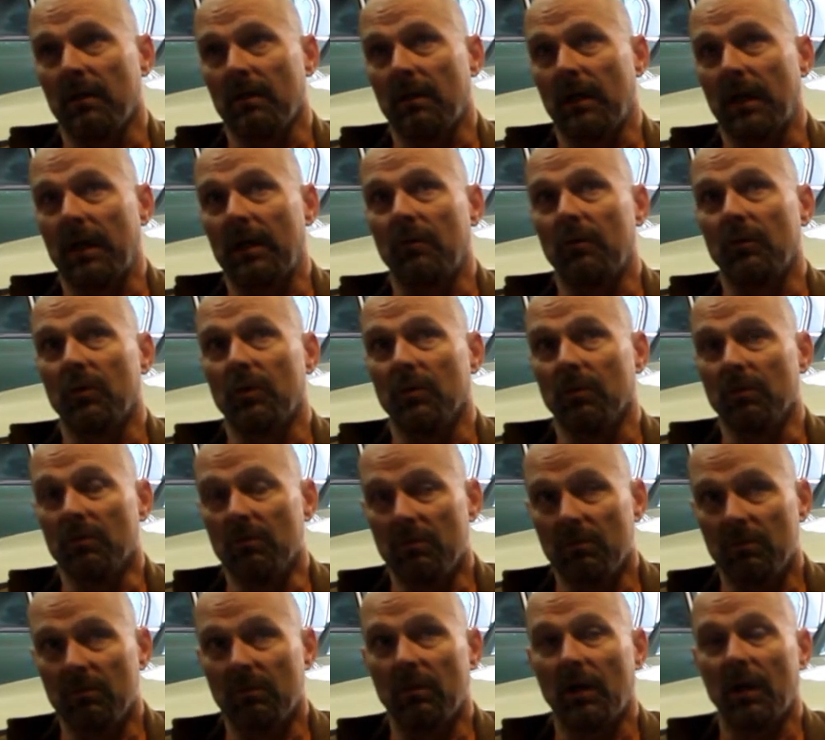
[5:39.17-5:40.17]
I will
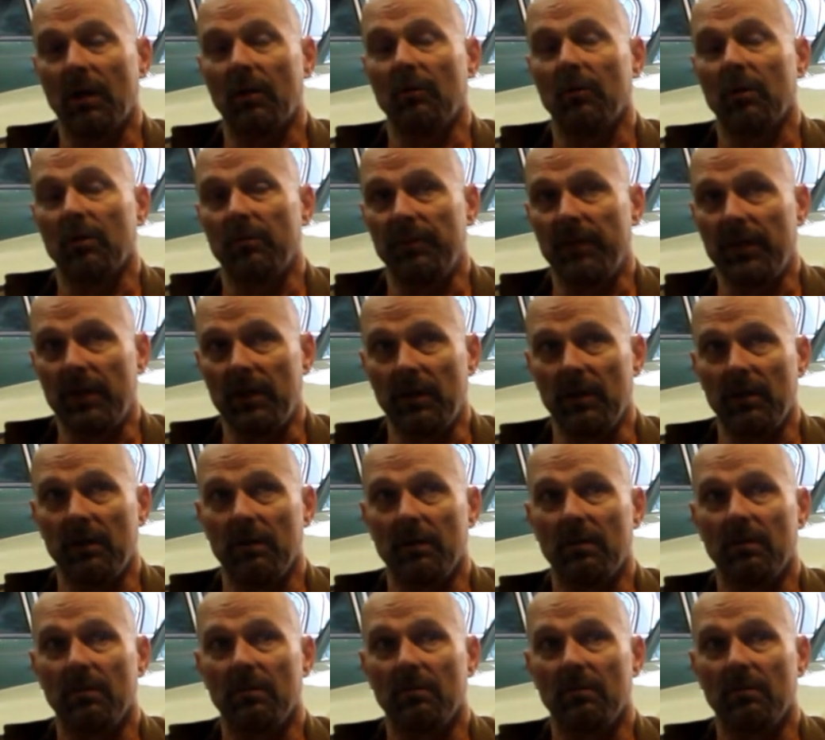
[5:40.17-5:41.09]
be